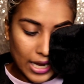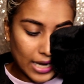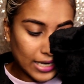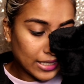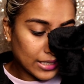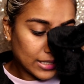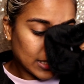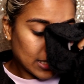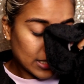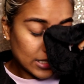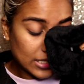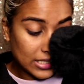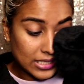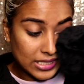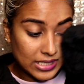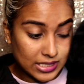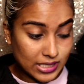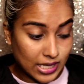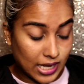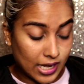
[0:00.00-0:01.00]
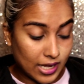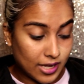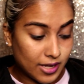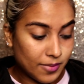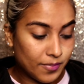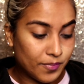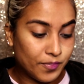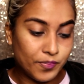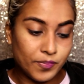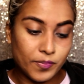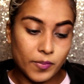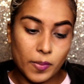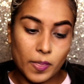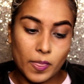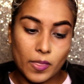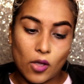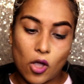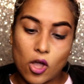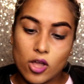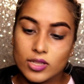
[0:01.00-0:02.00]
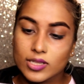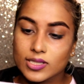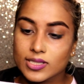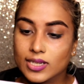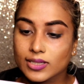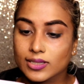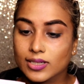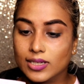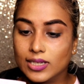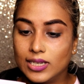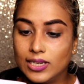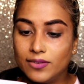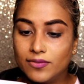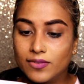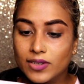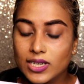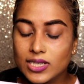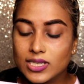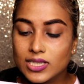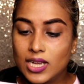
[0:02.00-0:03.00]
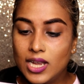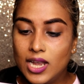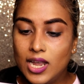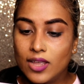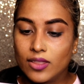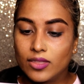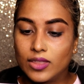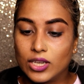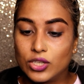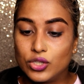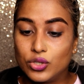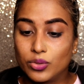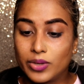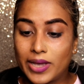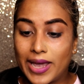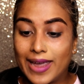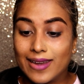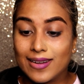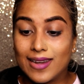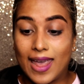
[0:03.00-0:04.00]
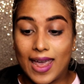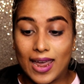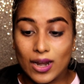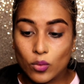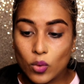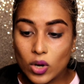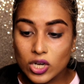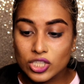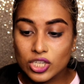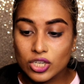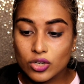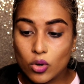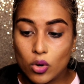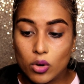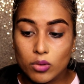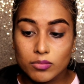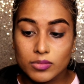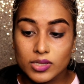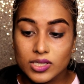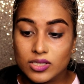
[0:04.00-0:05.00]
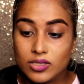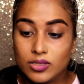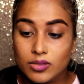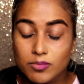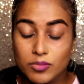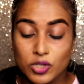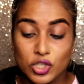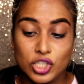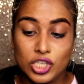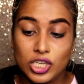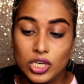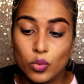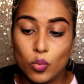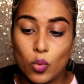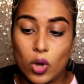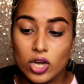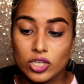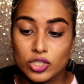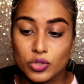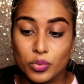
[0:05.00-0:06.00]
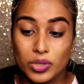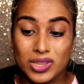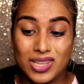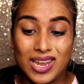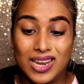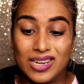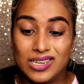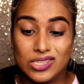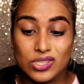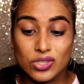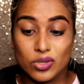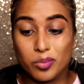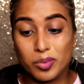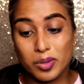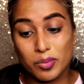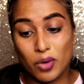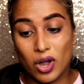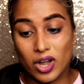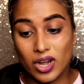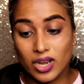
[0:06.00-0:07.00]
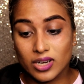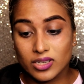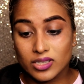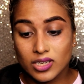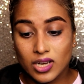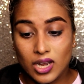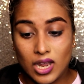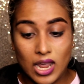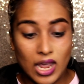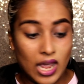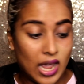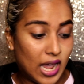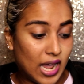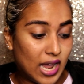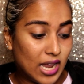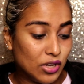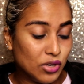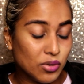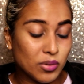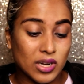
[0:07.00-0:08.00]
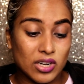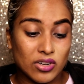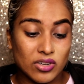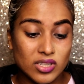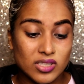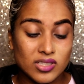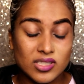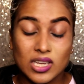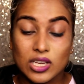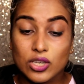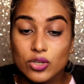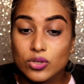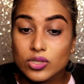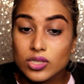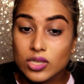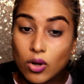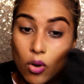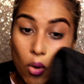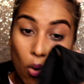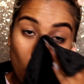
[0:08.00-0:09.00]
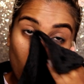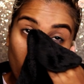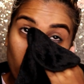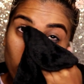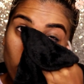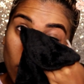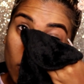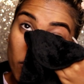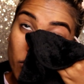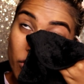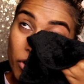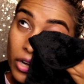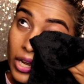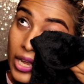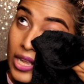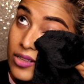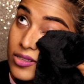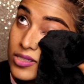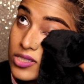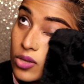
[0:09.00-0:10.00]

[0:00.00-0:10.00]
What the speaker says: And it does say on this little leaflet that you can hand wash it or machine wash with any soapy product, and you can rinse and use it all over again.